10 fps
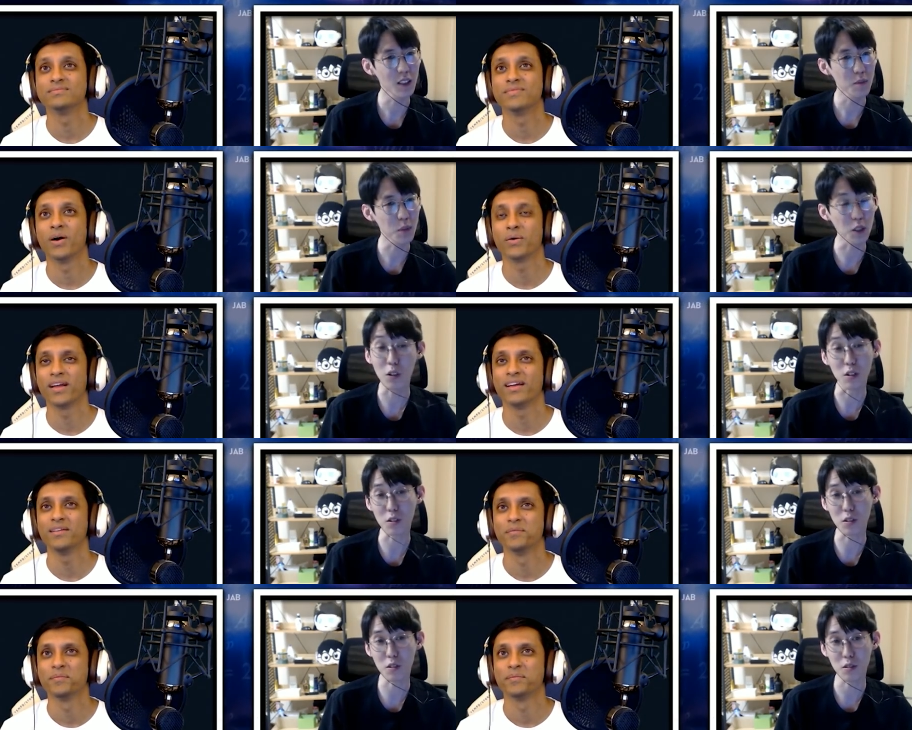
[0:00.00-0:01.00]

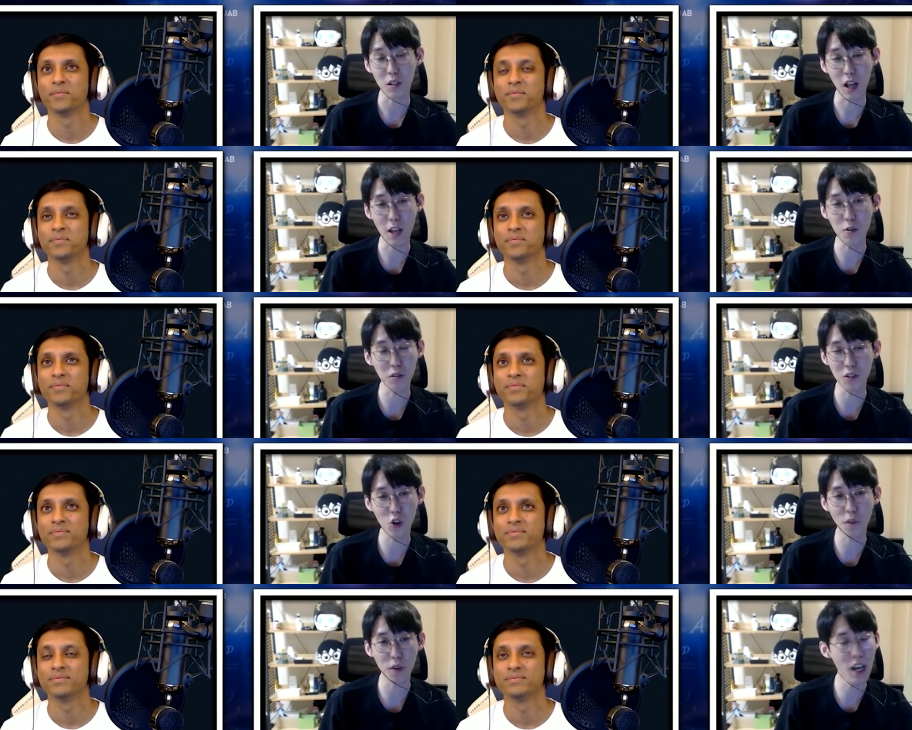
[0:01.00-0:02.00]
Speaker 1: because okay. I don't think
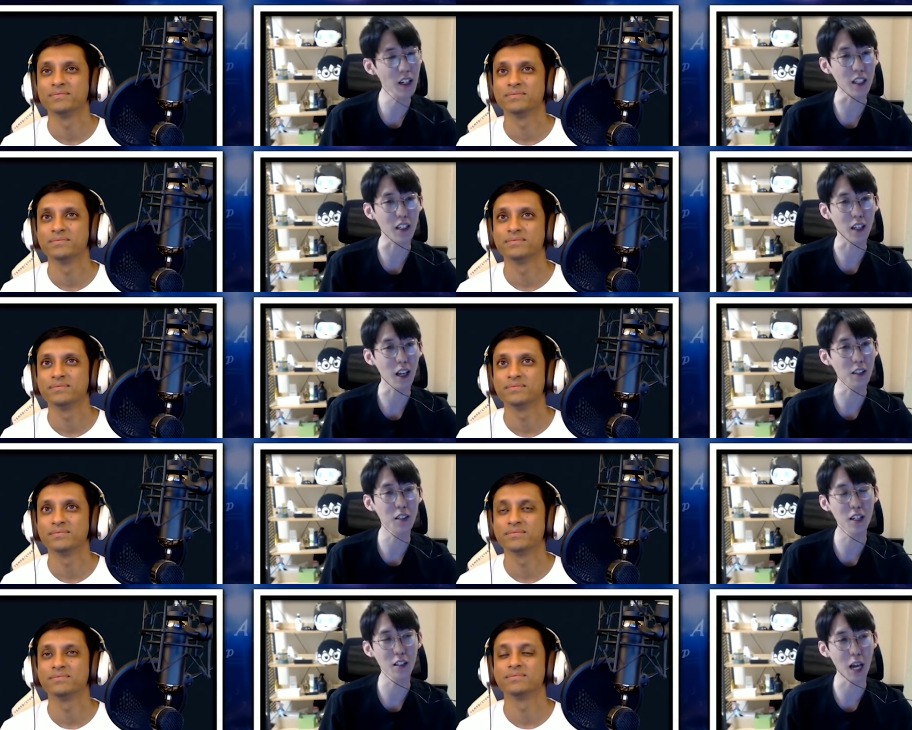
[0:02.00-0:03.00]
of any, and
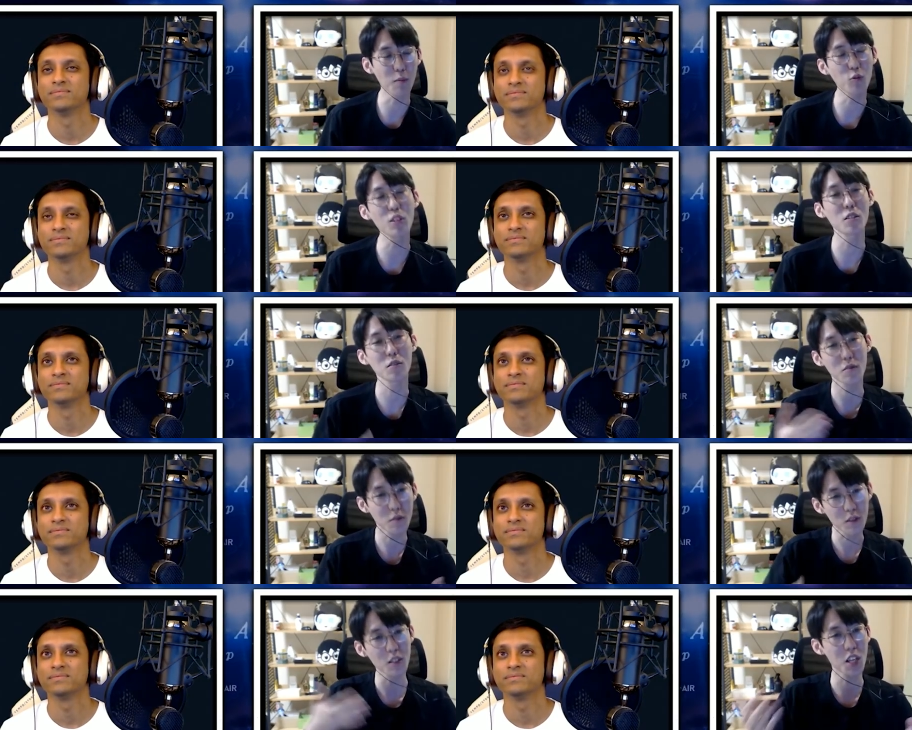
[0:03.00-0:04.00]
then I'm doing
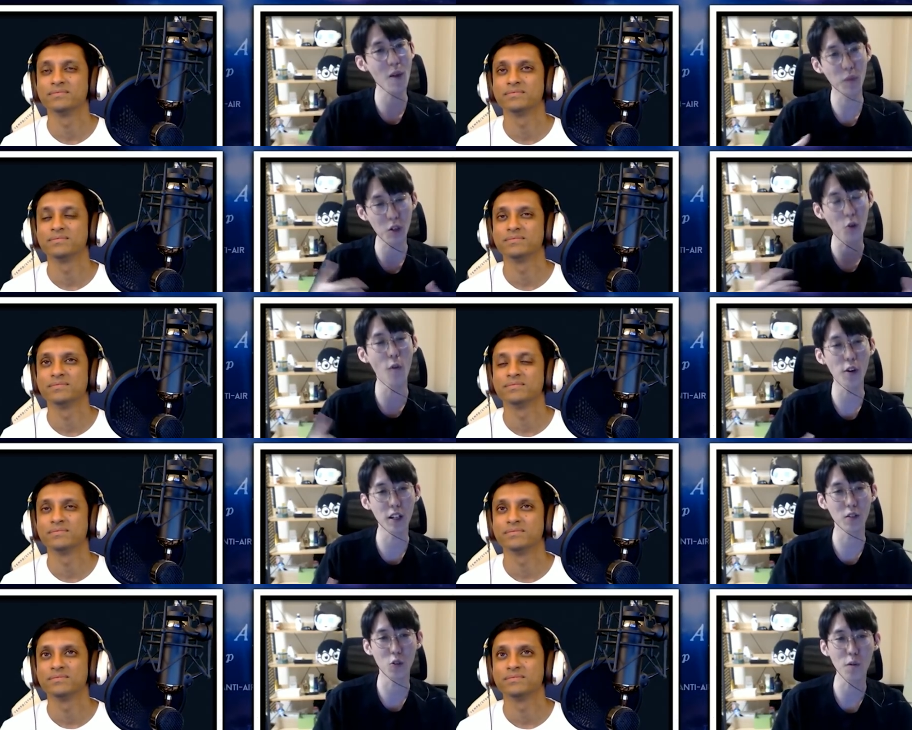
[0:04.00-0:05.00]
same thing over
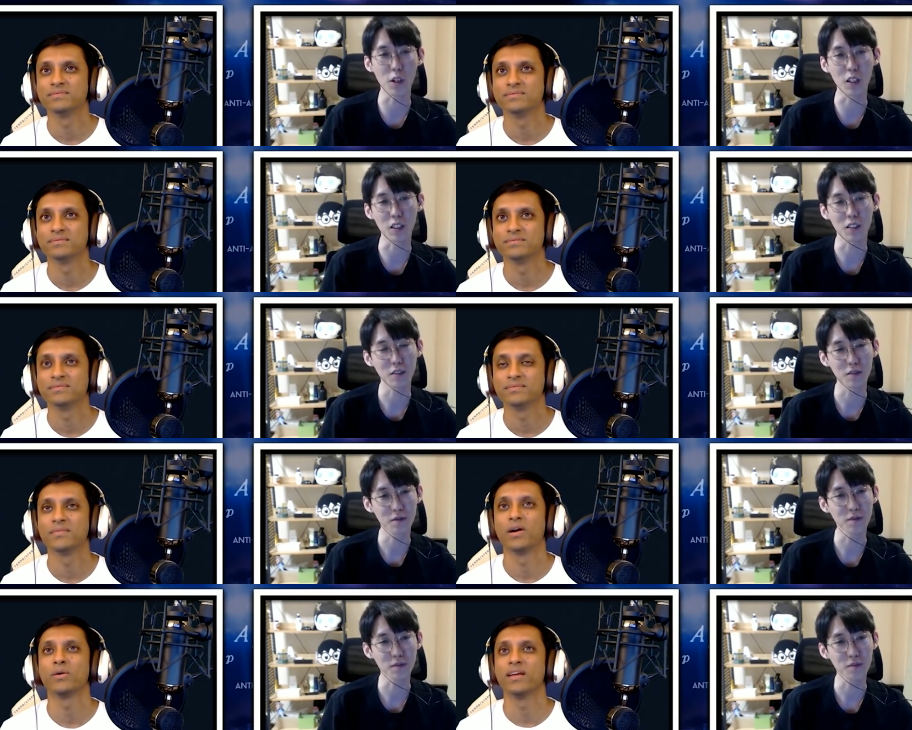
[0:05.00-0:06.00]
and over.
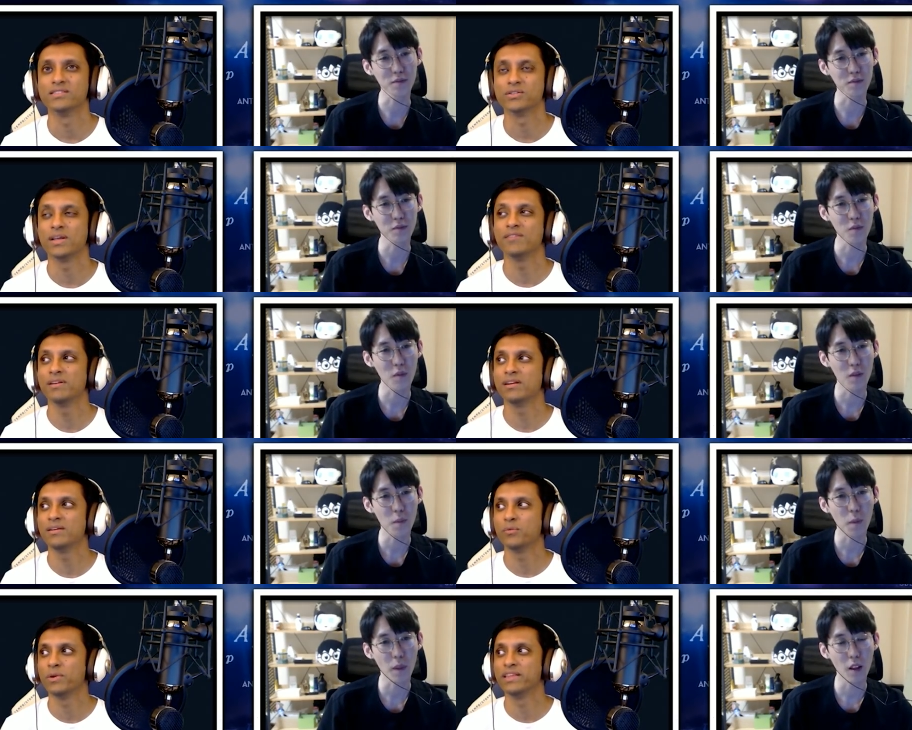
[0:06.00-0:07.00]
Speaker 2: Okay, so
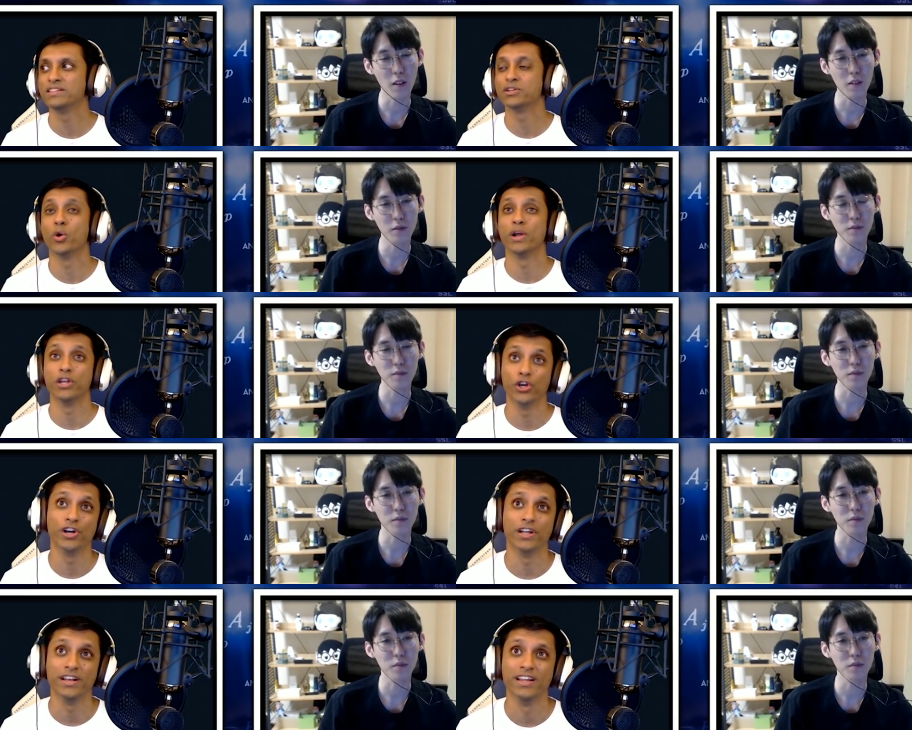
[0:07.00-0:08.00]
even when things are going
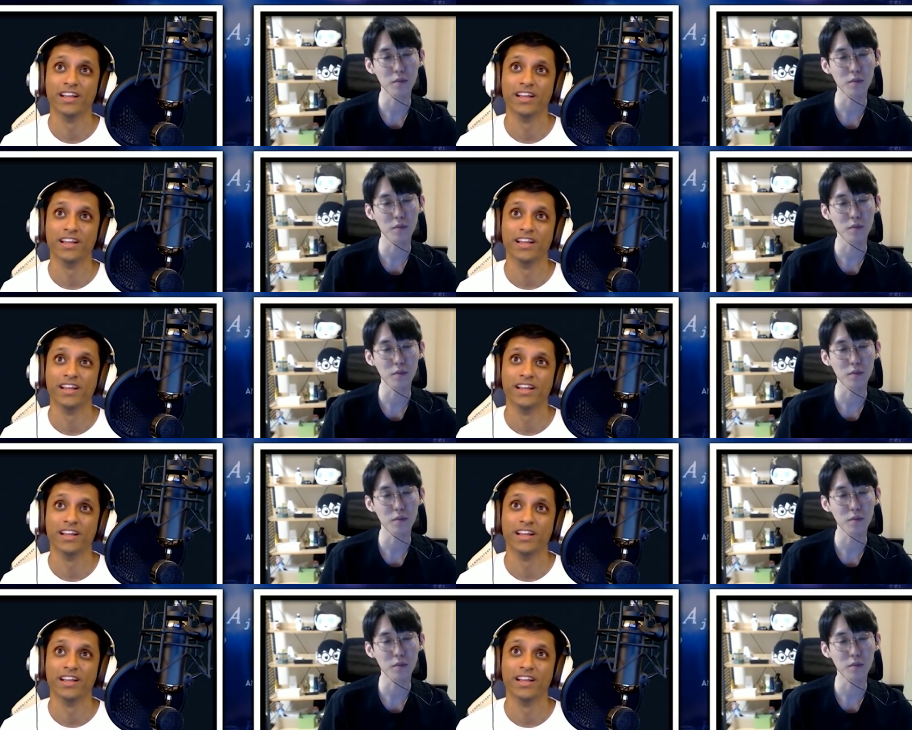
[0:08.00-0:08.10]
good,